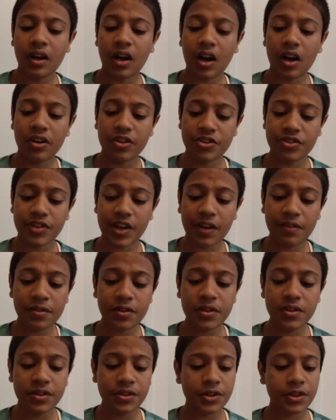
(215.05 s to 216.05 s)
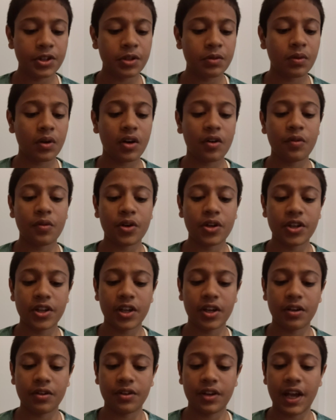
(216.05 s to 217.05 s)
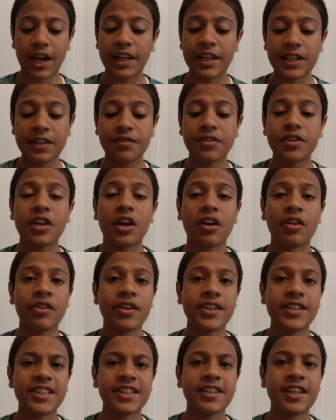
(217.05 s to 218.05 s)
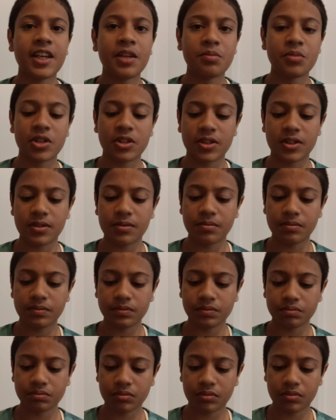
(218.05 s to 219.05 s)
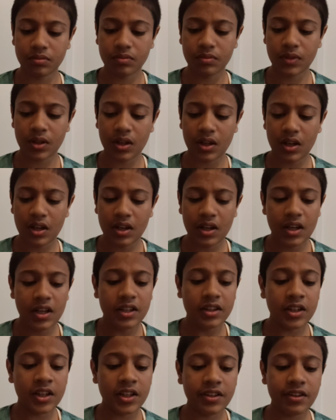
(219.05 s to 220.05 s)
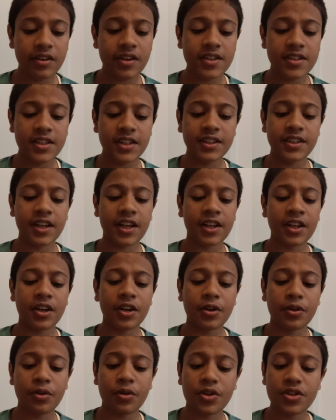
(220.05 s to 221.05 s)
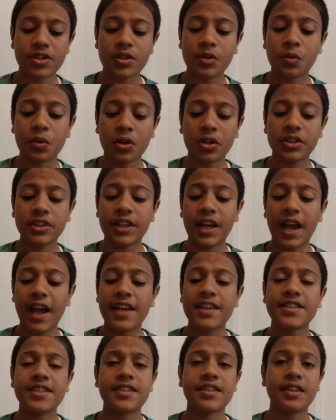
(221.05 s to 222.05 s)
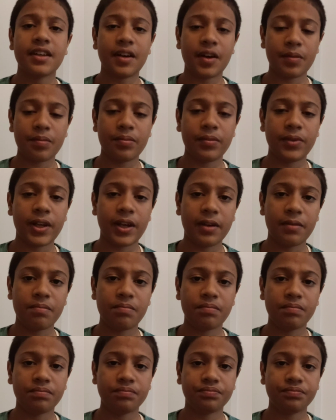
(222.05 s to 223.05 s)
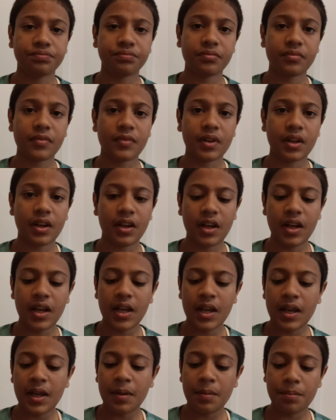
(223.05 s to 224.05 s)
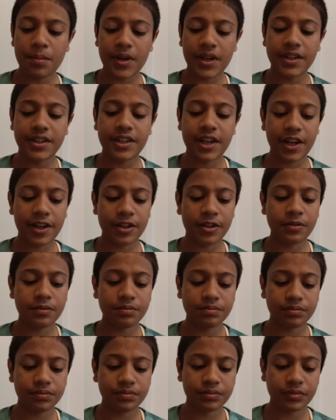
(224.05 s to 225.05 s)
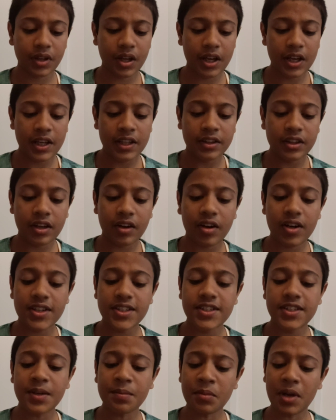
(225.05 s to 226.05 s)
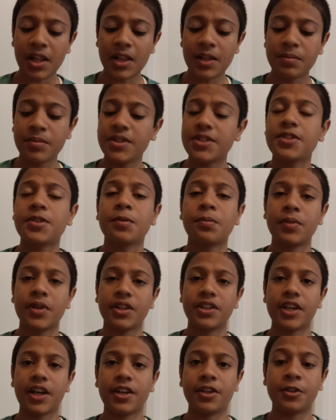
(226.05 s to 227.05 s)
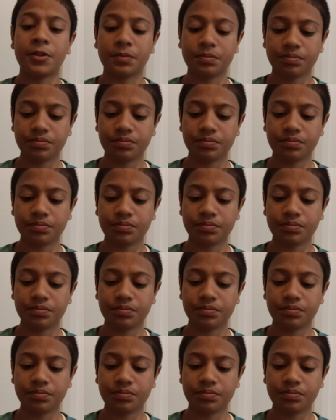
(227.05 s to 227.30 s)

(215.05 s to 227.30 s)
our travel to our workout and even our entertainment. The increasing data across the world has a name: big data. There are some elements to big data: